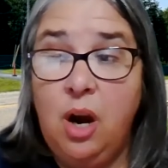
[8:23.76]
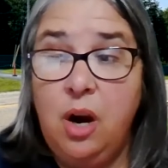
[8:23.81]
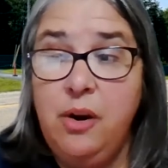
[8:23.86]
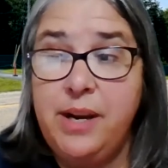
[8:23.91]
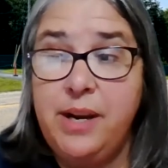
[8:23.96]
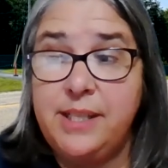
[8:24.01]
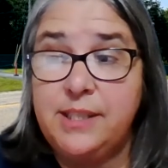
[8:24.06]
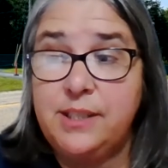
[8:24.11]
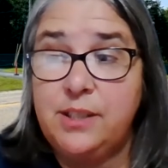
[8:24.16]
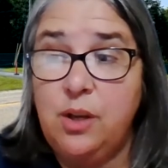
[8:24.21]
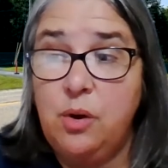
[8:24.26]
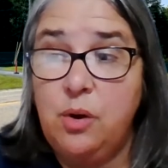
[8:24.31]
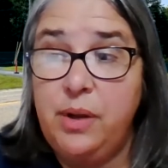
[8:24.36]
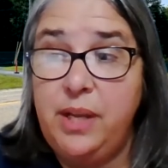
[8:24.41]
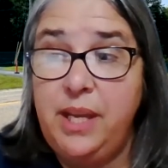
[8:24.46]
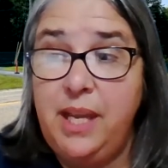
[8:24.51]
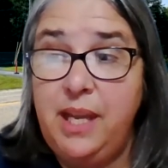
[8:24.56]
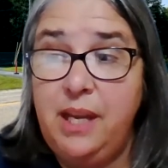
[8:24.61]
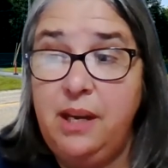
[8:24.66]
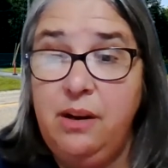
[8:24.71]
All right, so
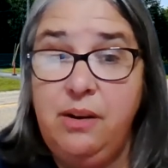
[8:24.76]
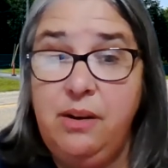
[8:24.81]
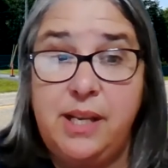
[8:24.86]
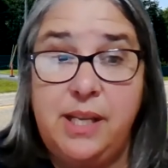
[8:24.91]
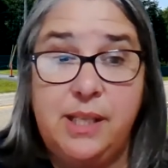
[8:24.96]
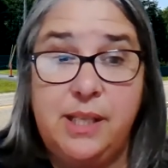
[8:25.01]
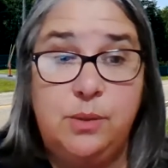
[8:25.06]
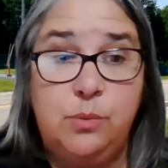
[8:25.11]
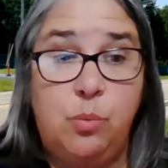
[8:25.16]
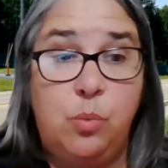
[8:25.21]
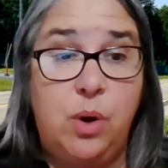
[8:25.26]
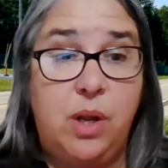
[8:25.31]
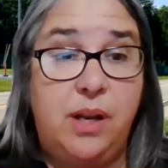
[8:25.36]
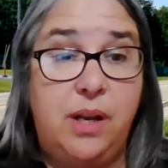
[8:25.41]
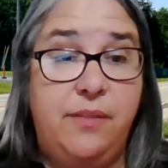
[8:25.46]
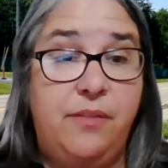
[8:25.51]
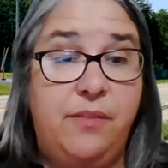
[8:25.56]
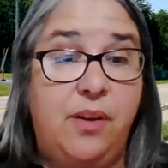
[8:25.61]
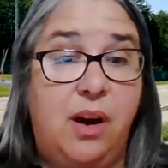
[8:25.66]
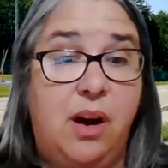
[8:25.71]
here is one
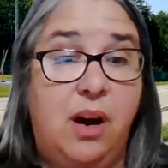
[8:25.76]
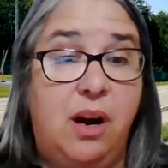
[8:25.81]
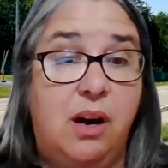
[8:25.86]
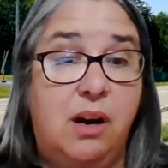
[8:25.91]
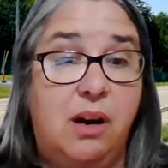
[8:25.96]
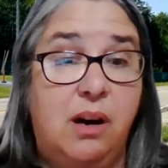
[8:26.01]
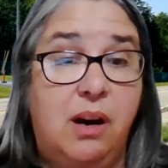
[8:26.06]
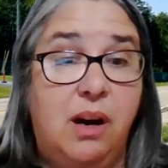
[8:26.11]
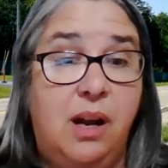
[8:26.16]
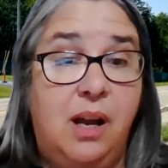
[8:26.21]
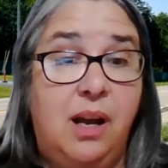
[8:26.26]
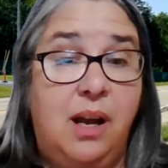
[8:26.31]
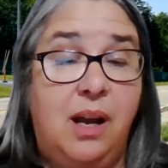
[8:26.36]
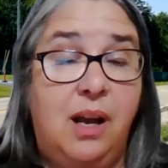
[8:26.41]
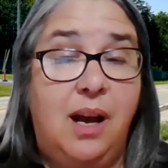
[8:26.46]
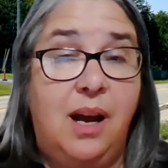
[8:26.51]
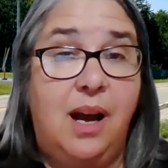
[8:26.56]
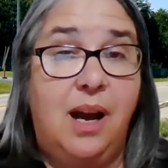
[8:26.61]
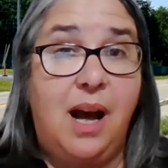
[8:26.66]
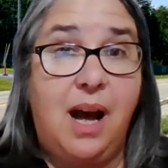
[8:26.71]
of our
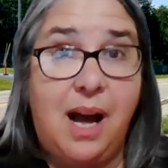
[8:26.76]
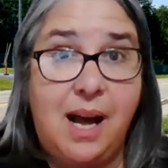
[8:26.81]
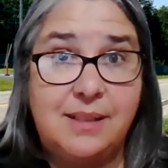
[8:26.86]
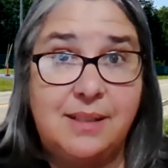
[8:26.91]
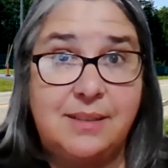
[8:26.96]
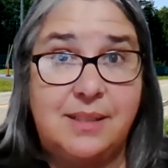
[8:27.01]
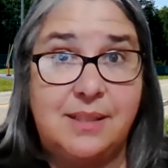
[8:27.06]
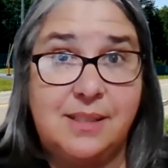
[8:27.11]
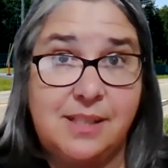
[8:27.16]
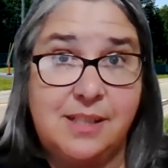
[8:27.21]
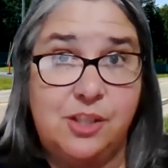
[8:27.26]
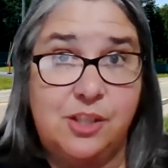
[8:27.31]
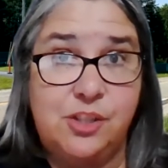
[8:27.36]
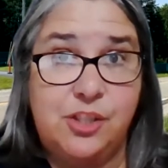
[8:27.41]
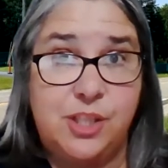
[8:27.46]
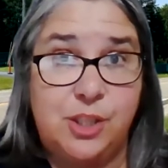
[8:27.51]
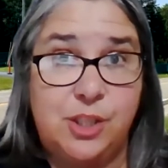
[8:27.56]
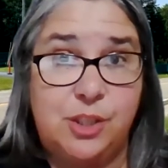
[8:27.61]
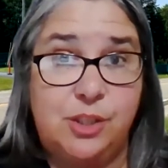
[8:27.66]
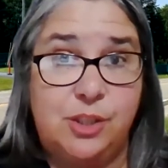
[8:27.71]
hot
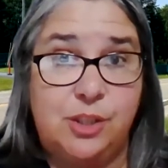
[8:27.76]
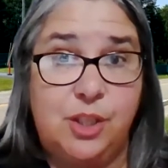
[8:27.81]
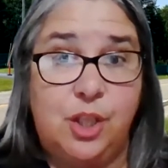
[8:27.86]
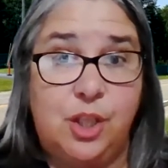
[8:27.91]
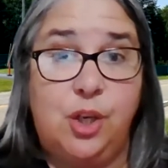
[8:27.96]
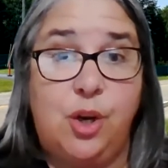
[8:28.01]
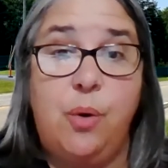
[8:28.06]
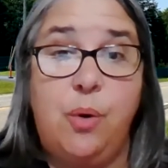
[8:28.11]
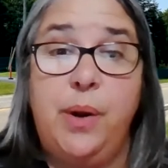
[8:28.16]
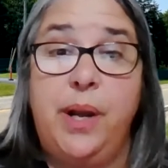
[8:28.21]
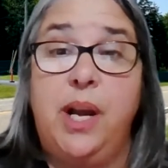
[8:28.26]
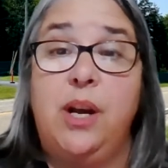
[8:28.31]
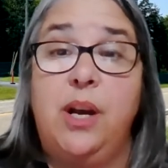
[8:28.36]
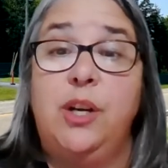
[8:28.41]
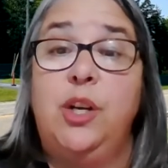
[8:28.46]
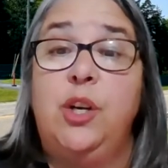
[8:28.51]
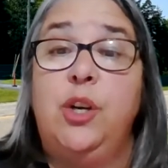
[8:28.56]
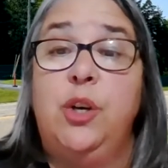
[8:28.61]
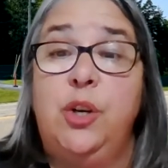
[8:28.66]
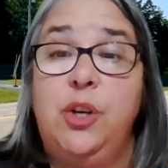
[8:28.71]
discussions going
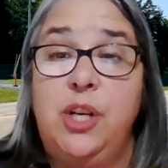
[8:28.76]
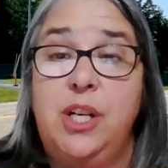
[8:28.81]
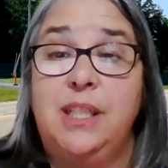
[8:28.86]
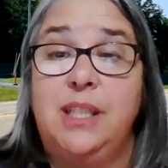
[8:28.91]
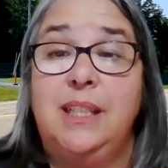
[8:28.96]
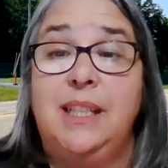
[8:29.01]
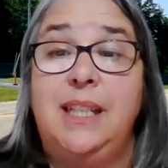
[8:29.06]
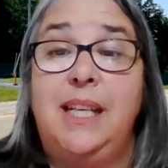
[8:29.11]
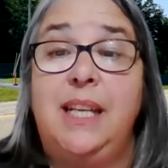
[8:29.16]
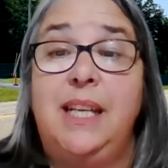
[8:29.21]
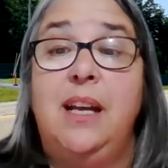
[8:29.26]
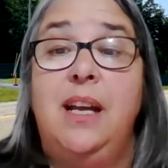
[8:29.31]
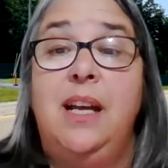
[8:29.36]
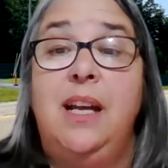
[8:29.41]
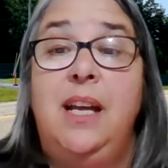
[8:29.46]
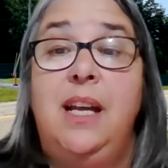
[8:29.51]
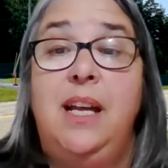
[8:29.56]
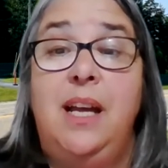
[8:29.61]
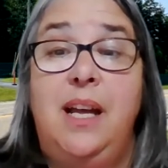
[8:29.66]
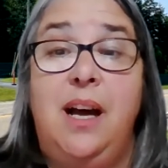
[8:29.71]
on currently
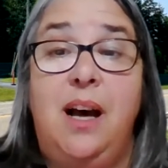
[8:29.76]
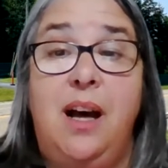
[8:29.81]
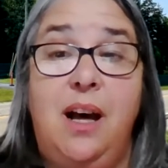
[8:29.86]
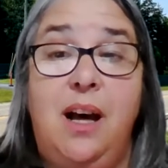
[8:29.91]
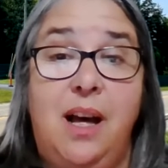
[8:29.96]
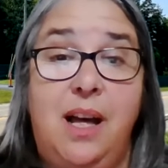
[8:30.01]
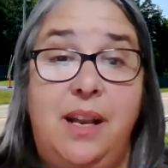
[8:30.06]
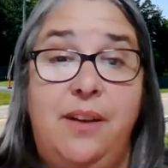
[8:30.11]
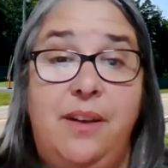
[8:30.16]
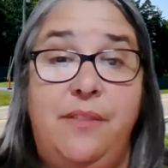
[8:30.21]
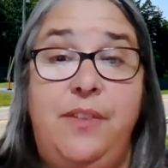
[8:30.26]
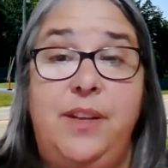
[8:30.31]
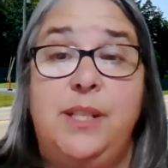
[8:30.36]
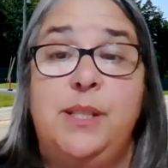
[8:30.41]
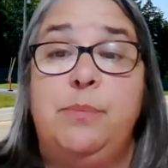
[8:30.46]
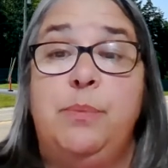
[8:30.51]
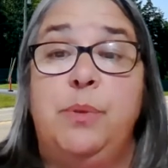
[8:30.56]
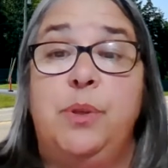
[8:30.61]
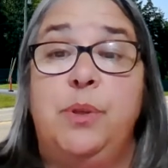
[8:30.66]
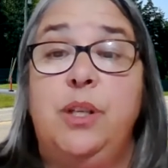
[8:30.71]
on
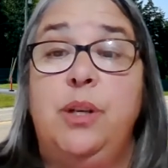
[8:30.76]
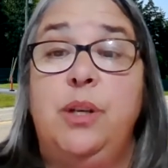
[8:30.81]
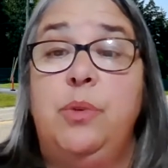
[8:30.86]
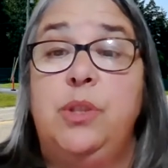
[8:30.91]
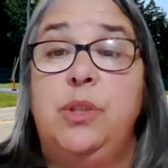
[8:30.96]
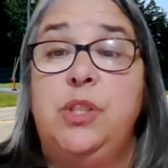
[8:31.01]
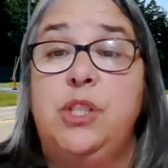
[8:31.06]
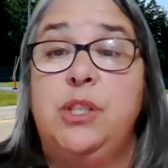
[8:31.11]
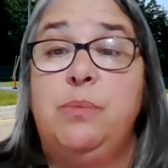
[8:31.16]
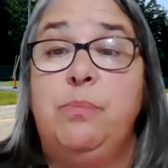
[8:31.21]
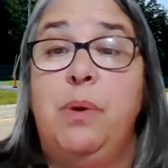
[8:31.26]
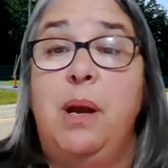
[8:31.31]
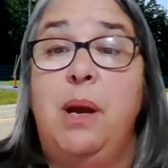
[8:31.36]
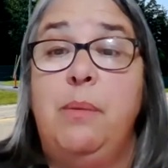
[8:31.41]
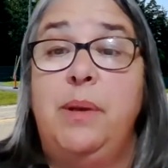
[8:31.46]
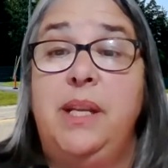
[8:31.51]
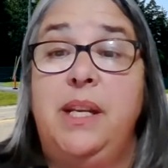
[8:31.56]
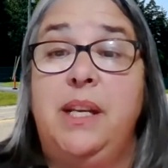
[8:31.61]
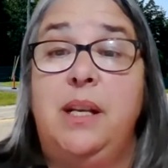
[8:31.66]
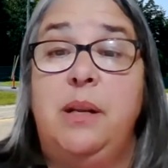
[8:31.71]
Facebook, which is
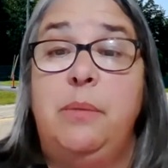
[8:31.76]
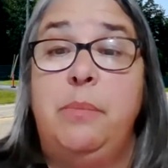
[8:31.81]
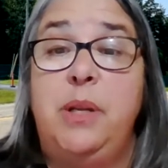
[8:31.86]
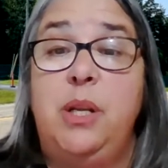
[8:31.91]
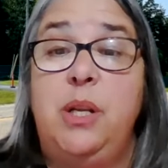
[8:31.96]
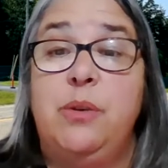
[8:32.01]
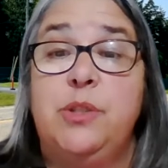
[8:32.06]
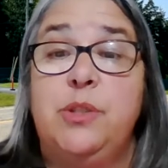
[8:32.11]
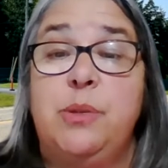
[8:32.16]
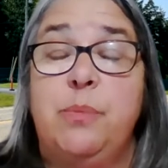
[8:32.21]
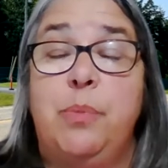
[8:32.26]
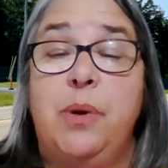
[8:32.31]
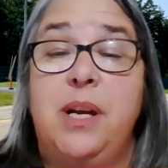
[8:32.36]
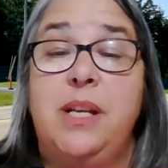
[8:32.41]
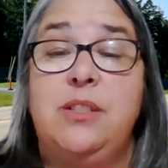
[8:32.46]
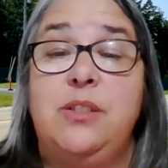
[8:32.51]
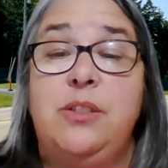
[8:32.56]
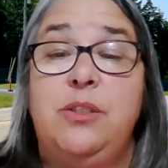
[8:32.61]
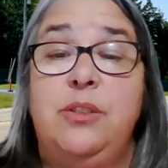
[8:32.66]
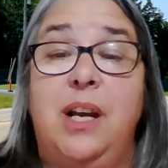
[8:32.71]
probably going to be no
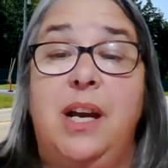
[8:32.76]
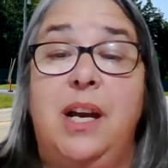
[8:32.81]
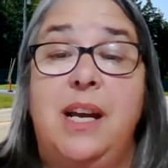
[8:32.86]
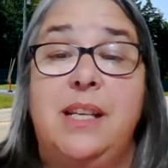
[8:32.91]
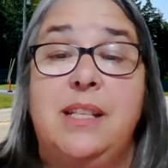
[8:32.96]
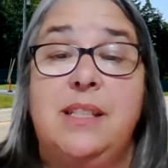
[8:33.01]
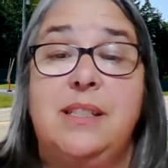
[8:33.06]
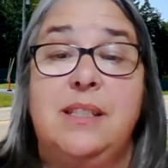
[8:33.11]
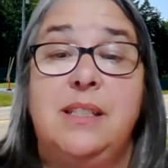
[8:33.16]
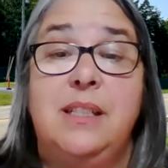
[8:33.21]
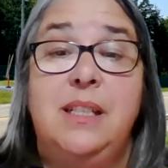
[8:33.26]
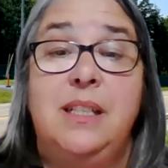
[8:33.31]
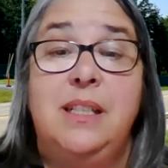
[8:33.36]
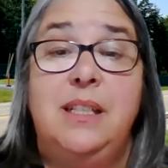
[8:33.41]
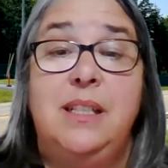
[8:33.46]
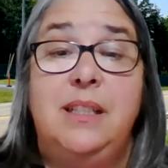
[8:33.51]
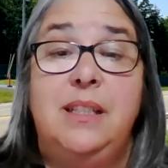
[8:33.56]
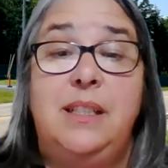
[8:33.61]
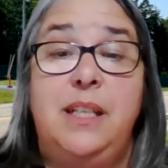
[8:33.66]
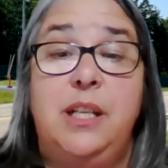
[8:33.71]
surprise to you guys
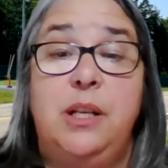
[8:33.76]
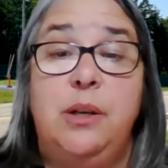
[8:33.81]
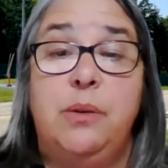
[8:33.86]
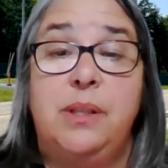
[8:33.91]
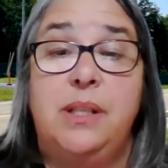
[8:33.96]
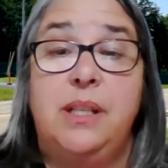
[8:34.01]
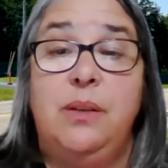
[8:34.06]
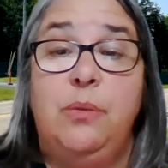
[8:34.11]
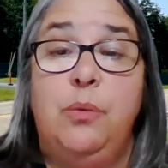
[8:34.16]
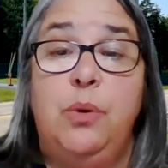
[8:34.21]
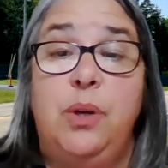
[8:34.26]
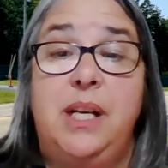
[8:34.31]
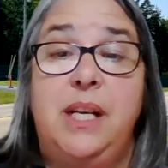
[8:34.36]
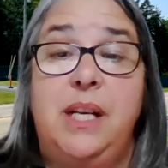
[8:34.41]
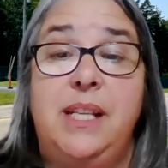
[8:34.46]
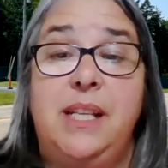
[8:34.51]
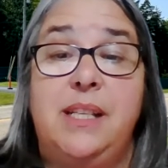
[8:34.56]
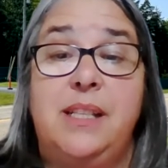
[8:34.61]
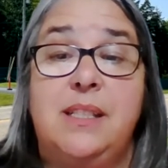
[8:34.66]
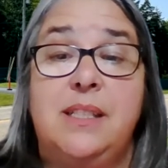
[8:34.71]
to hear what
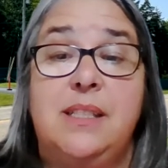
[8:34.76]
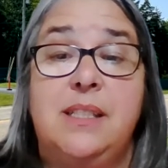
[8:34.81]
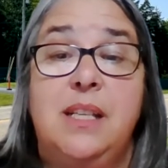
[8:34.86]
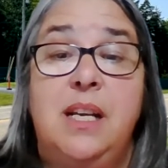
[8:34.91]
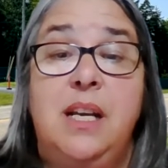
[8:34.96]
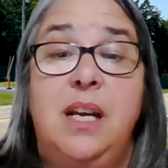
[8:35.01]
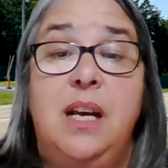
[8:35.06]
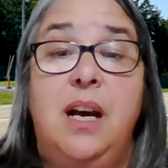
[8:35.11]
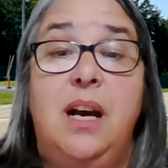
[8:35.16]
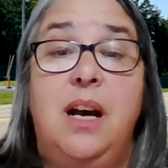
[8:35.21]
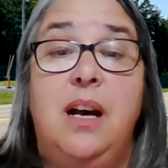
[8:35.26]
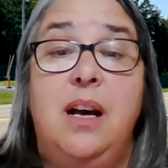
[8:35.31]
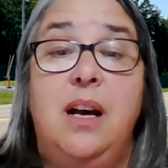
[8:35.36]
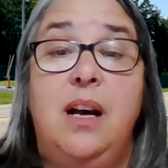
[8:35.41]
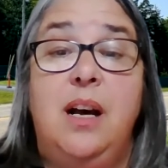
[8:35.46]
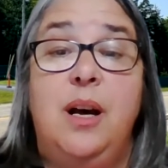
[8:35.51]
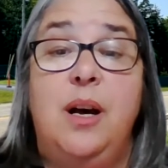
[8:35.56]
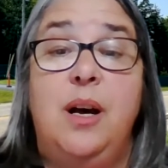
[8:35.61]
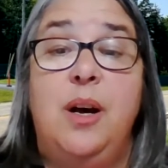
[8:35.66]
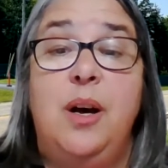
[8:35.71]
it is,
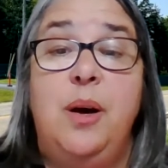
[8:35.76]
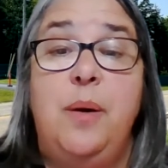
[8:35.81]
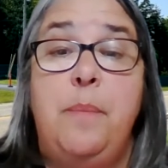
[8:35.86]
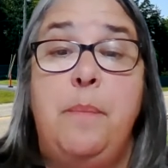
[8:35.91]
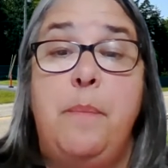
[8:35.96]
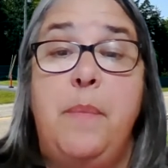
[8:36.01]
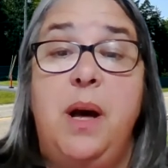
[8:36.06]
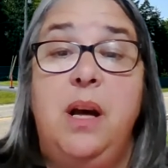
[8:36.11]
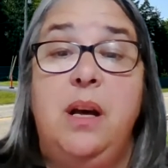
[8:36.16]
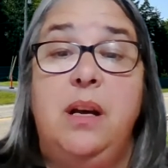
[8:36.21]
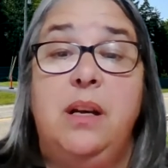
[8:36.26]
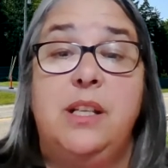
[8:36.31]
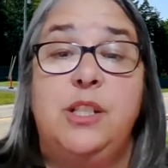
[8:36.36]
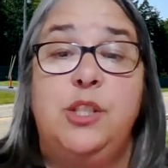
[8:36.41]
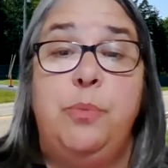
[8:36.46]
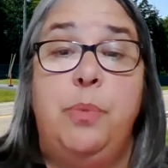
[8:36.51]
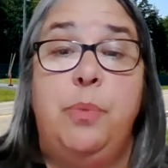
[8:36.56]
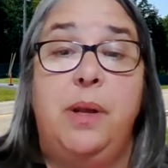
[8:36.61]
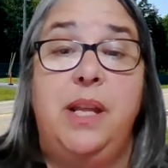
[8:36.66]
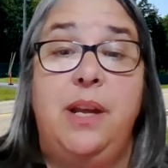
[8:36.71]

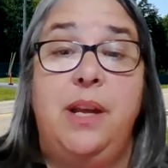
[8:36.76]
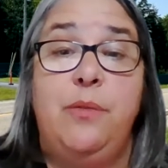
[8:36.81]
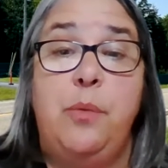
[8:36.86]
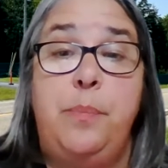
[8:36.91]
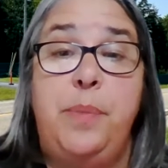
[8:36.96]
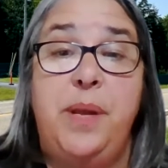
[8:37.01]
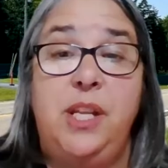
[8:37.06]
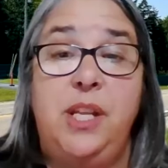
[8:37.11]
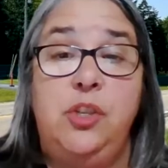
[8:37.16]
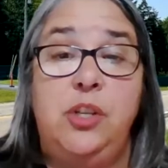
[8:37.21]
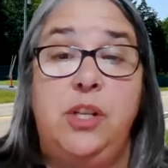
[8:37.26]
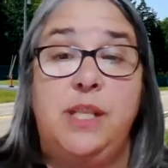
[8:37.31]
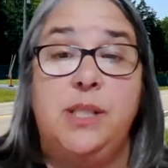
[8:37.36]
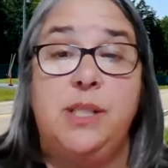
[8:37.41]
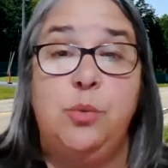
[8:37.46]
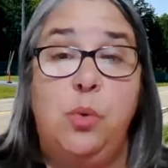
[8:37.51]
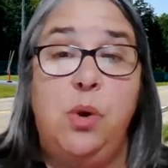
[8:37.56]
because you probably have opinion as